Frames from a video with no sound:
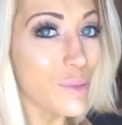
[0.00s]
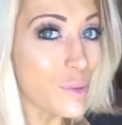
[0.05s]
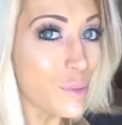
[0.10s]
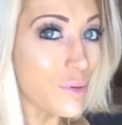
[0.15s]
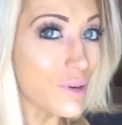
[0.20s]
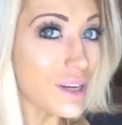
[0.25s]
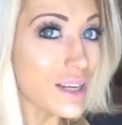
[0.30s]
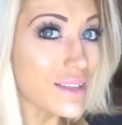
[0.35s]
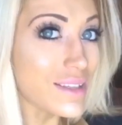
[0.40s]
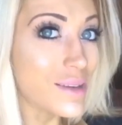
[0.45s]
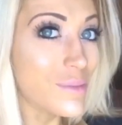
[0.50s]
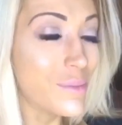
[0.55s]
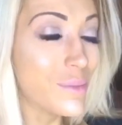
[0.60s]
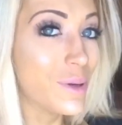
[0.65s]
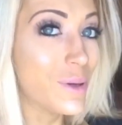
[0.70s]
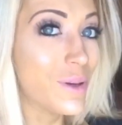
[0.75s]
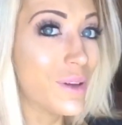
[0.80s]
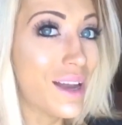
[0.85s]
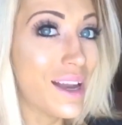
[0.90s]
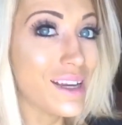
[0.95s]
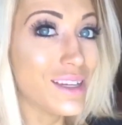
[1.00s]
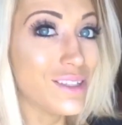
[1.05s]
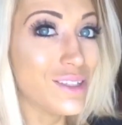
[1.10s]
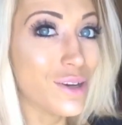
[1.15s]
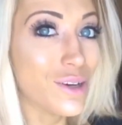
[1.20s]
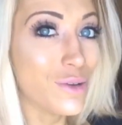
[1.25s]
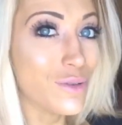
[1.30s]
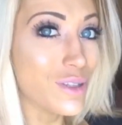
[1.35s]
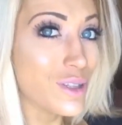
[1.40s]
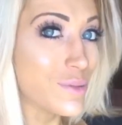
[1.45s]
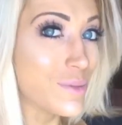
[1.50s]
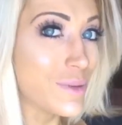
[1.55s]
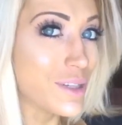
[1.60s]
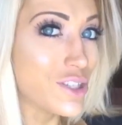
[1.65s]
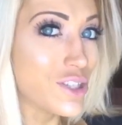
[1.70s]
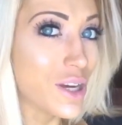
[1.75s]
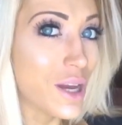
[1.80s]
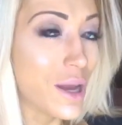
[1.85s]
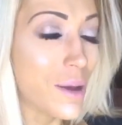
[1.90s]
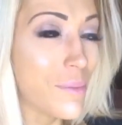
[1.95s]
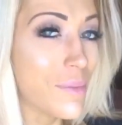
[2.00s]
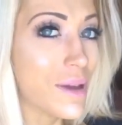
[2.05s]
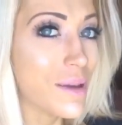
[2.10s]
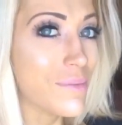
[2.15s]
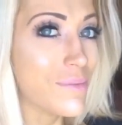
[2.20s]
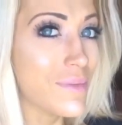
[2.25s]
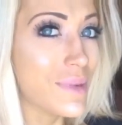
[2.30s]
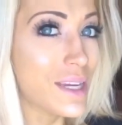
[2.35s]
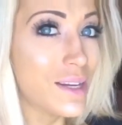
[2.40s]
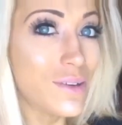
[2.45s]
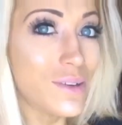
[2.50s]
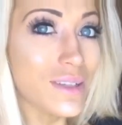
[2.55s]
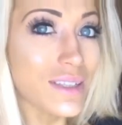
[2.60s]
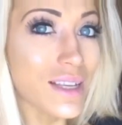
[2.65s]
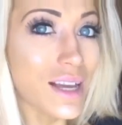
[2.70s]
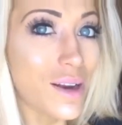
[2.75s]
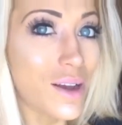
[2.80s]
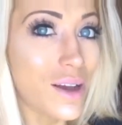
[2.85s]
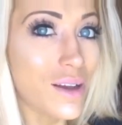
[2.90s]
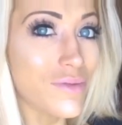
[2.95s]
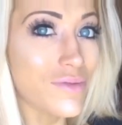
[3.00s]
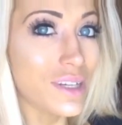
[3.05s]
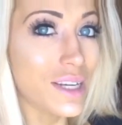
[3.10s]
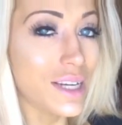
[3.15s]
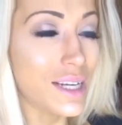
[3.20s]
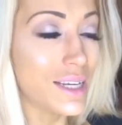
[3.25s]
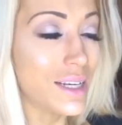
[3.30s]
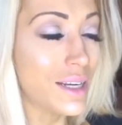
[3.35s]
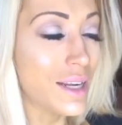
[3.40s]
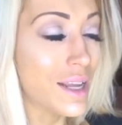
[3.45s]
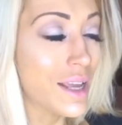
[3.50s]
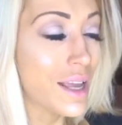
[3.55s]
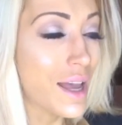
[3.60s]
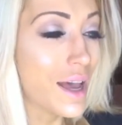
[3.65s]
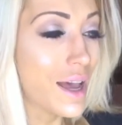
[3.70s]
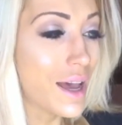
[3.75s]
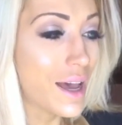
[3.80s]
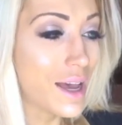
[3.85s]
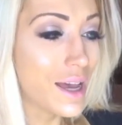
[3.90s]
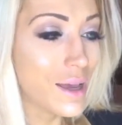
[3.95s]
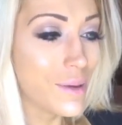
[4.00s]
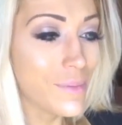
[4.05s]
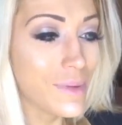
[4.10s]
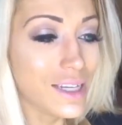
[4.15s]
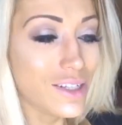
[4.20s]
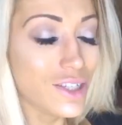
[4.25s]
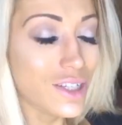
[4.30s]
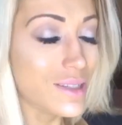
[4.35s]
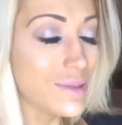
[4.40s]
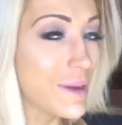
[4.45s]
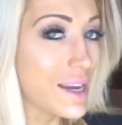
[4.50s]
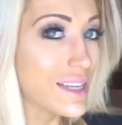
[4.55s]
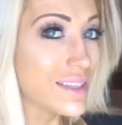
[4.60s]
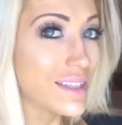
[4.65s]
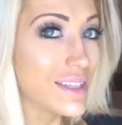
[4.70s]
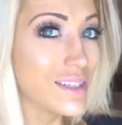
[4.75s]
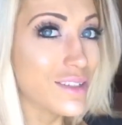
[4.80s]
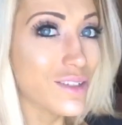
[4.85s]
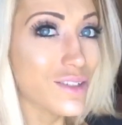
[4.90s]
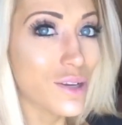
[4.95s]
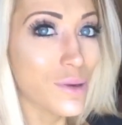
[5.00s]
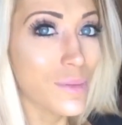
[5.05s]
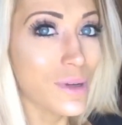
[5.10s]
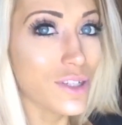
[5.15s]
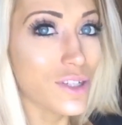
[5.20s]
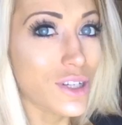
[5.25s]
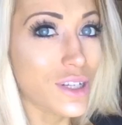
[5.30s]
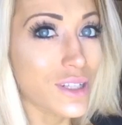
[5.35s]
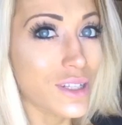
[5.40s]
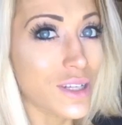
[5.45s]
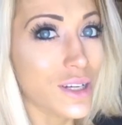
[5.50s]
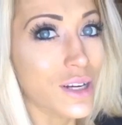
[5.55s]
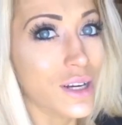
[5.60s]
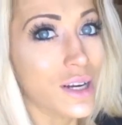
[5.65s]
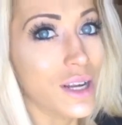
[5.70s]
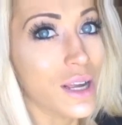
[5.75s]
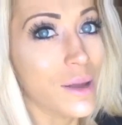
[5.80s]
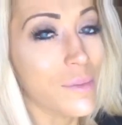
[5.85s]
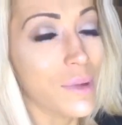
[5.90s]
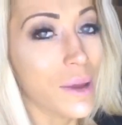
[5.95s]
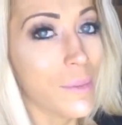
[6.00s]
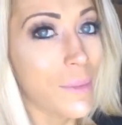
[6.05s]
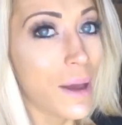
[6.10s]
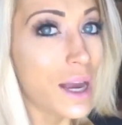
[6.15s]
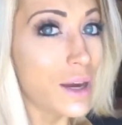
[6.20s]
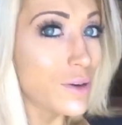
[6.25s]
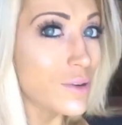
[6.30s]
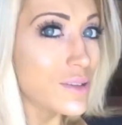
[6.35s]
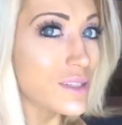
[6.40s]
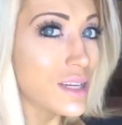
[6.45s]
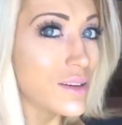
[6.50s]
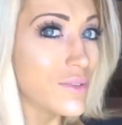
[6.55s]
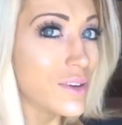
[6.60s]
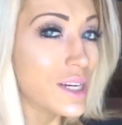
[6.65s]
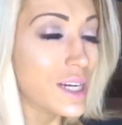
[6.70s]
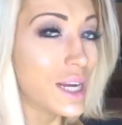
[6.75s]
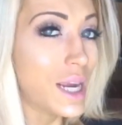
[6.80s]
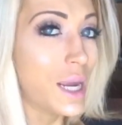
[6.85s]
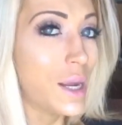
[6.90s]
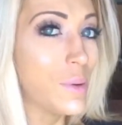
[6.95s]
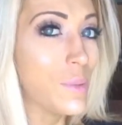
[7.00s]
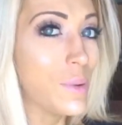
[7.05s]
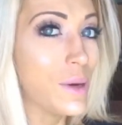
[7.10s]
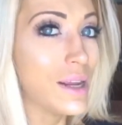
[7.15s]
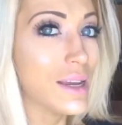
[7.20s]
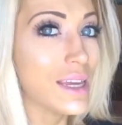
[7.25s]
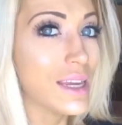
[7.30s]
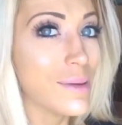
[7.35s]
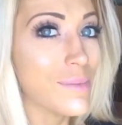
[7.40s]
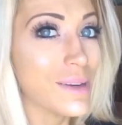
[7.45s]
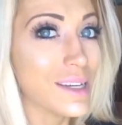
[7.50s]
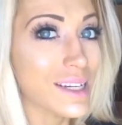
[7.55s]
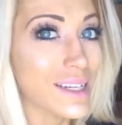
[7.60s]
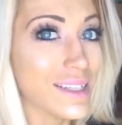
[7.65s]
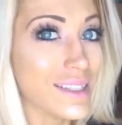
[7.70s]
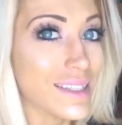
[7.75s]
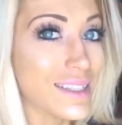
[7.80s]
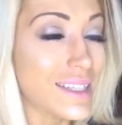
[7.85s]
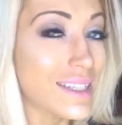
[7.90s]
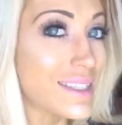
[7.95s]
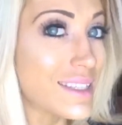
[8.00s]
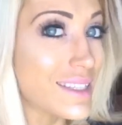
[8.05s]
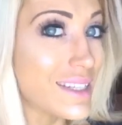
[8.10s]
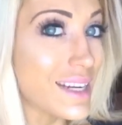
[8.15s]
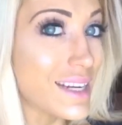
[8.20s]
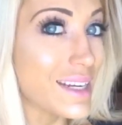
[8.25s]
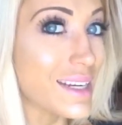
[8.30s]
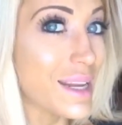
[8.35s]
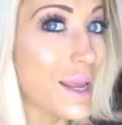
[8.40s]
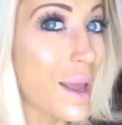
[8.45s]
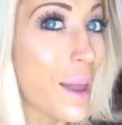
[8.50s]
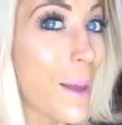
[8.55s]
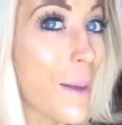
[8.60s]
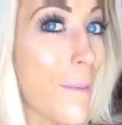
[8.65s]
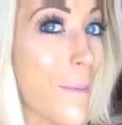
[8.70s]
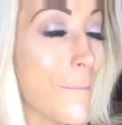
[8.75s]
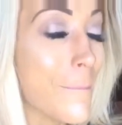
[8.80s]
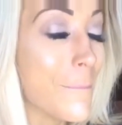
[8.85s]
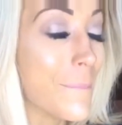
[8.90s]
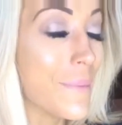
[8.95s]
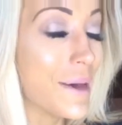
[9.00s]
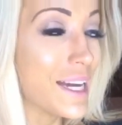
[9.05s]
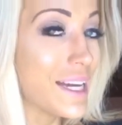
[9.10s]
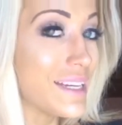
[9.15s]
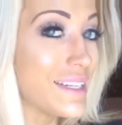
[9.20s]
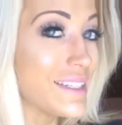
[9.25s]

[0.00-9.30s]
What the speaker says: pretty simple. I don't switch up my meals that often. It just makes things so much easier to hit my macros every day when I keep it consistent. But